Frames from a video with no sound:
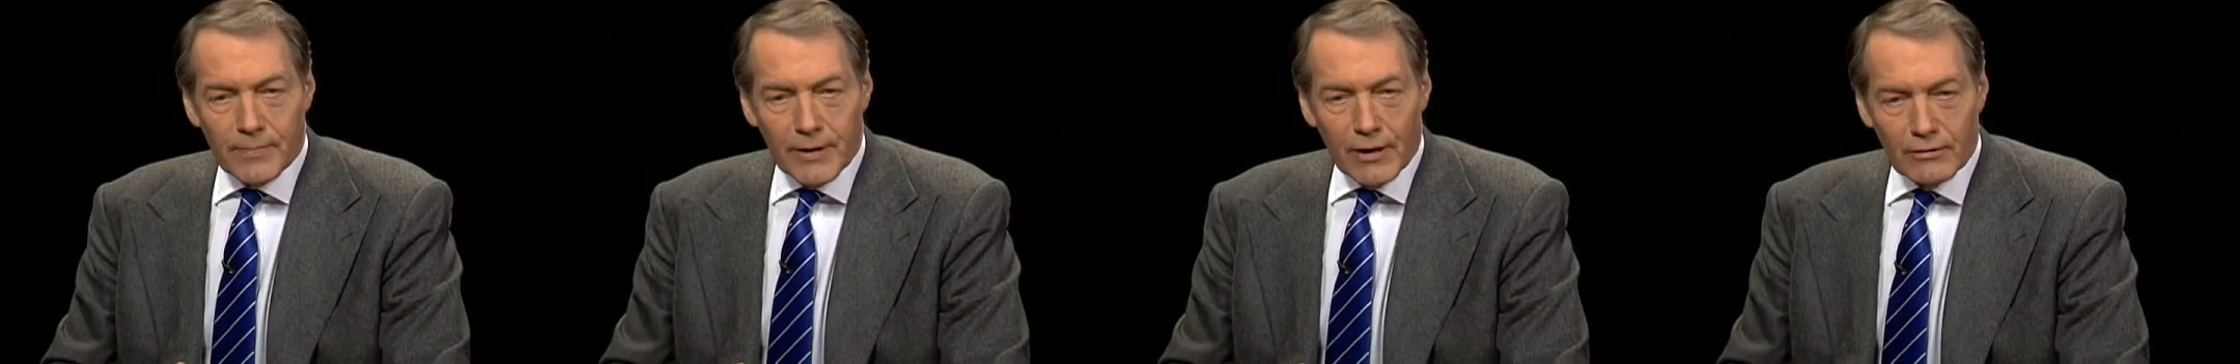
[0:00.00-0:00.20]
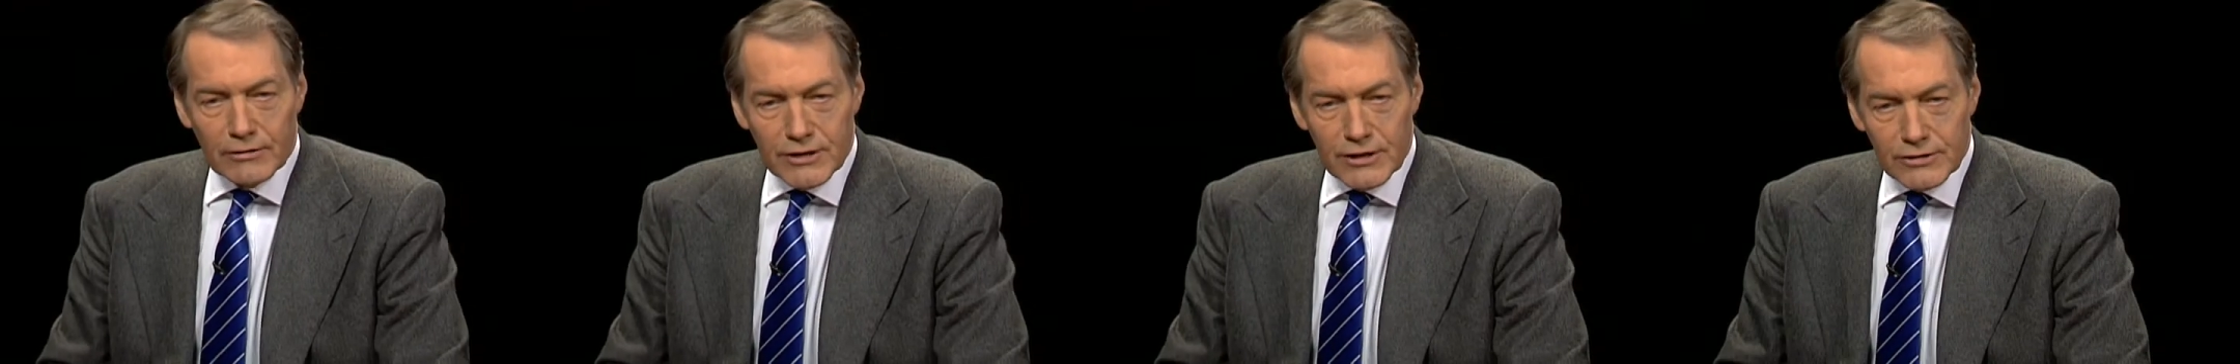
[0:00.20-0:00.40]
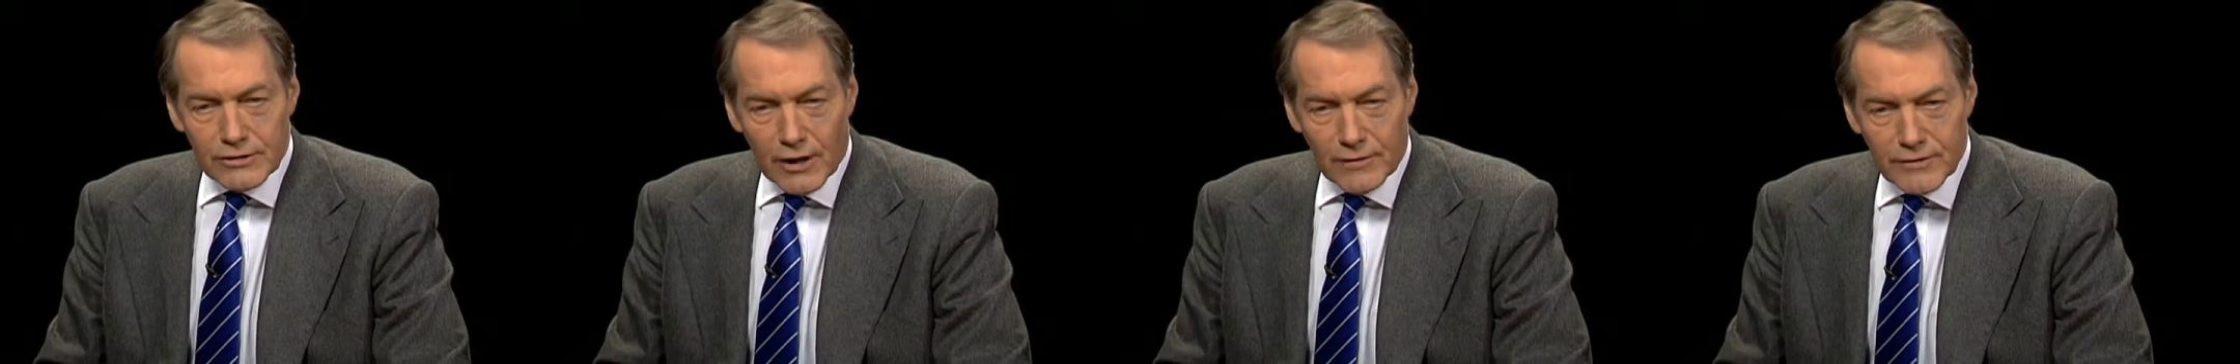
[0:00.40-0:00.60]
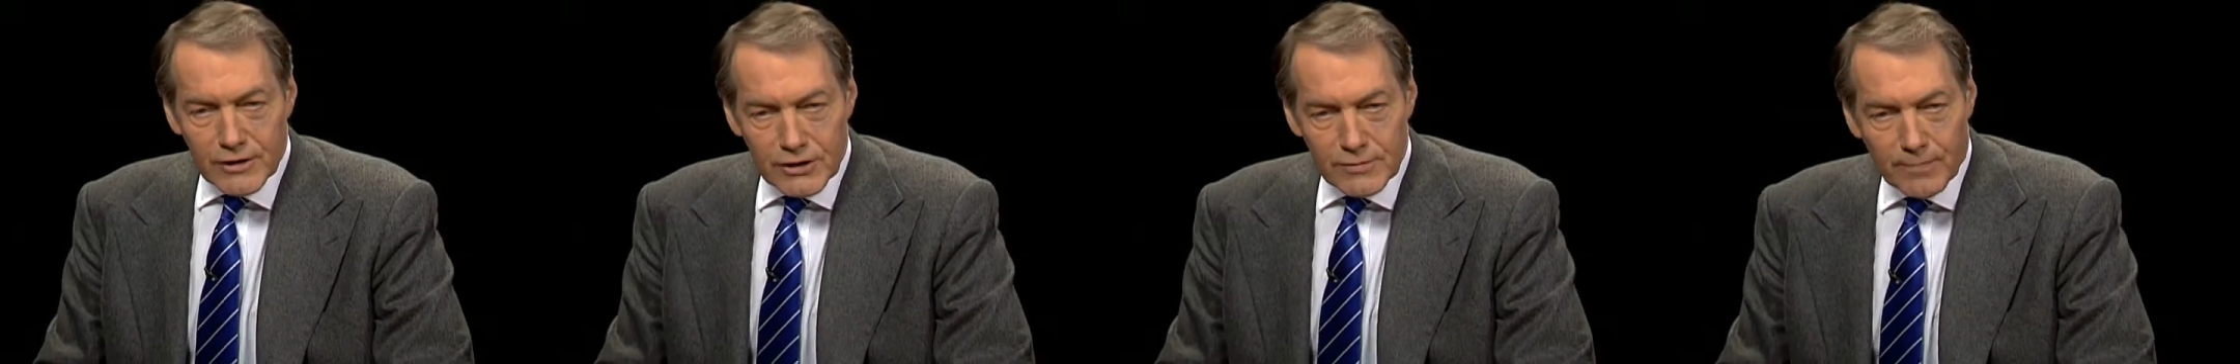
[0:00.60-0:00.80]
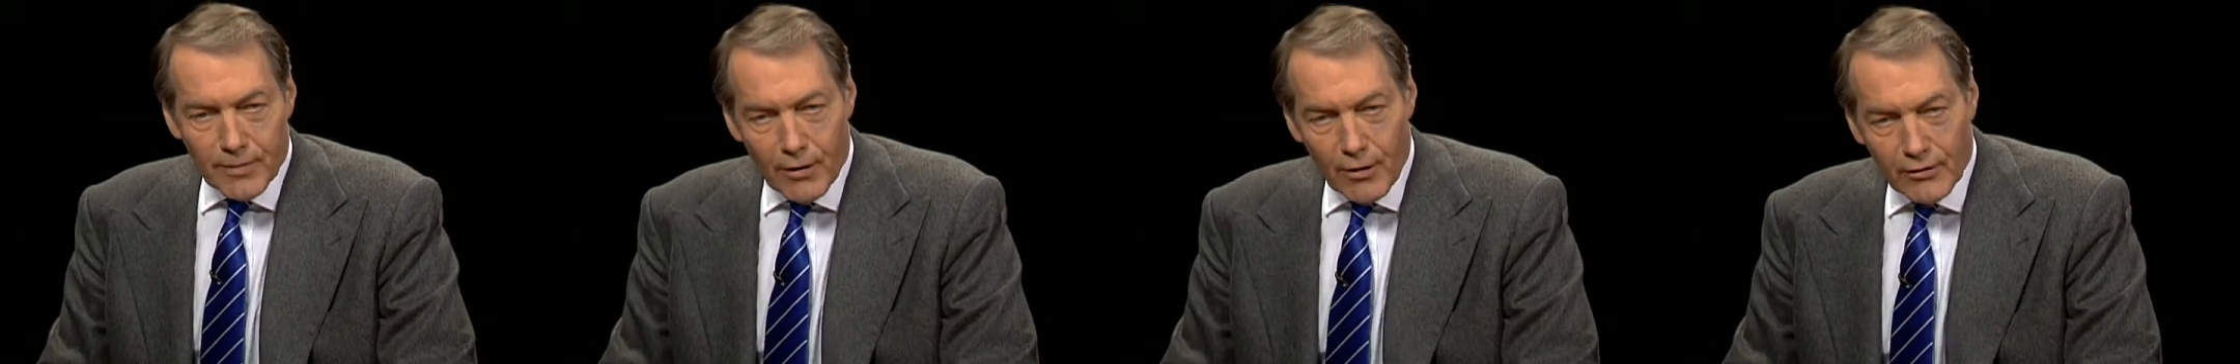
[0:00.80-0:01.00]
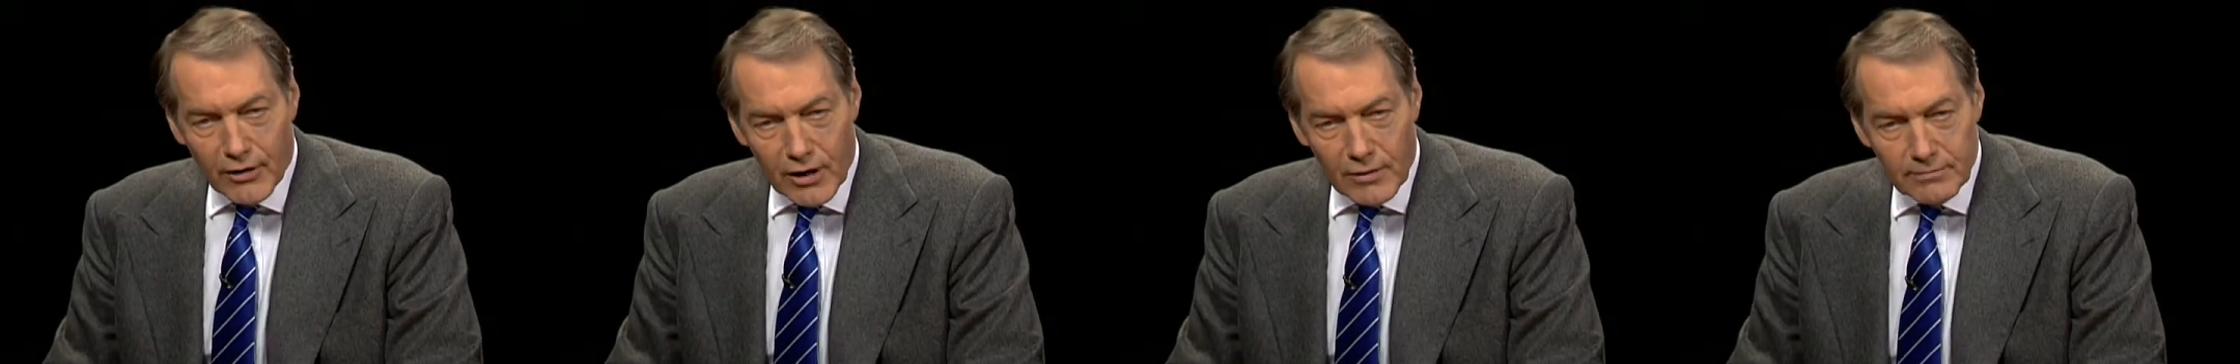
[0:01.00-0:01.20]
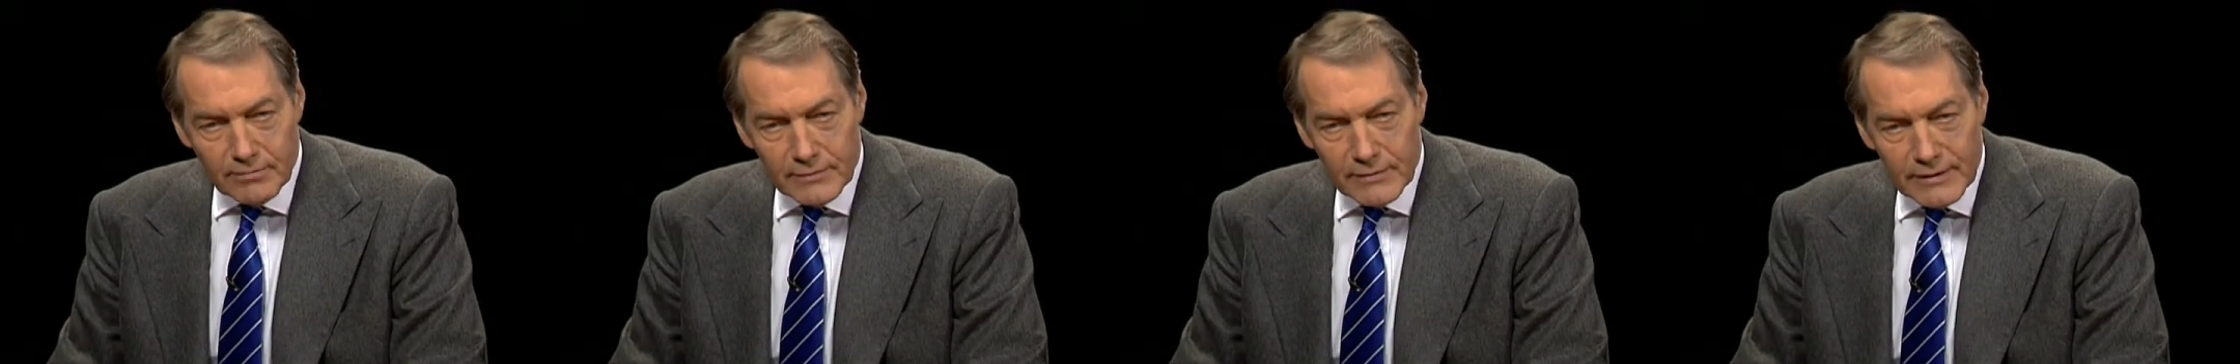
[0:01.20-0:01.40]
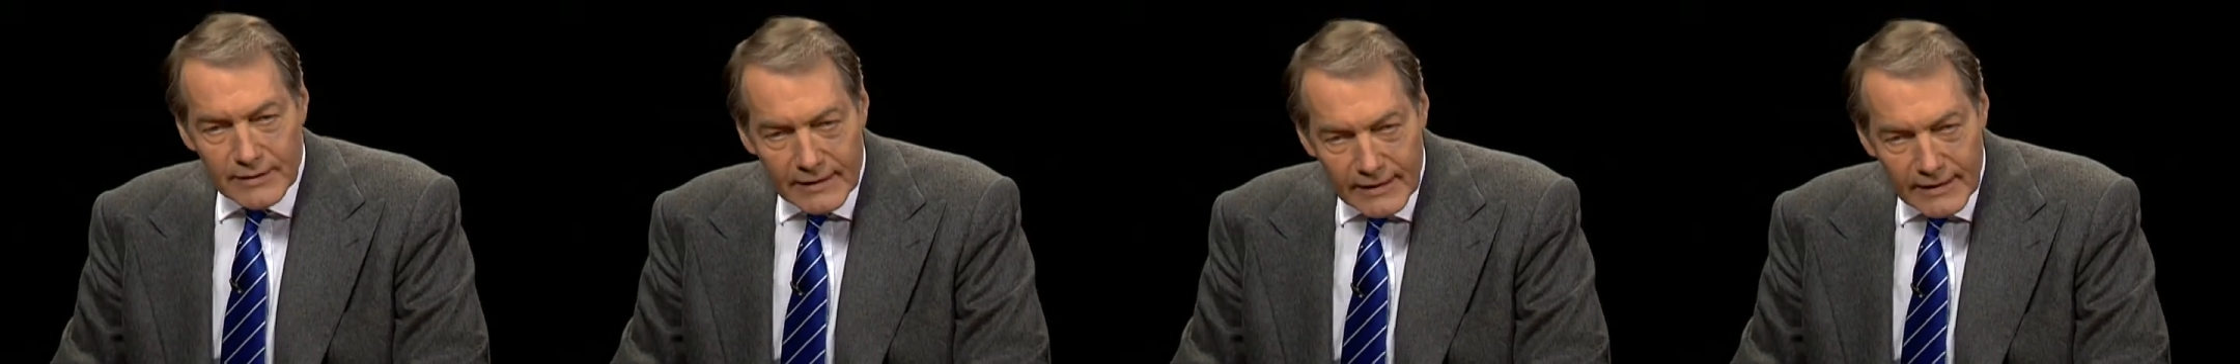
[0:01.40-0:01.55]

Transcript: appearances on this program.